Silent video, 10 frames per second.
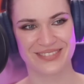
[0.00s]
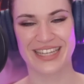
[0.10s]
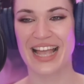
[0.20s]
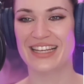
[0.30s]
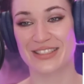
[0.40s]

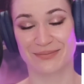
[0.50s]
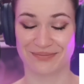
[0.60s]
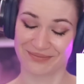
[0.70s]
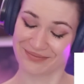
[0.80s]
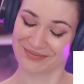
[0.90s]
Yes,
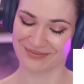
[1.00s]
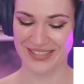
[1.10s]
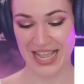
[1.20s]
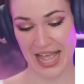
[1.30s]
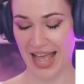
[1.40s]

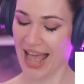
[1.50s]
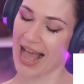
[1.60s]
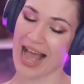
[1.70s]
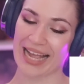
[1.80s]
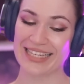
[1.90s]

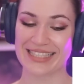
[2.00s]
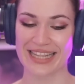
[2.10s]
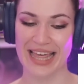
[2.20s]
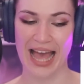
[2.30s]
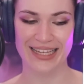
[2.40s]
I
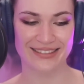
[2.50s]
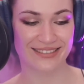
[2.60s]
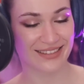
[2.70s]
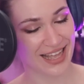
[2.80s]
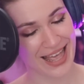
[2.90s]
did that.
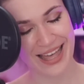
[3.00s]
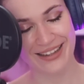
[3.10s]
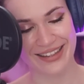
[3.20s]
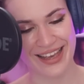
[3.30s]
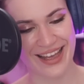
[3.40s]

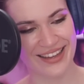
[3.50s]
Hell yeah.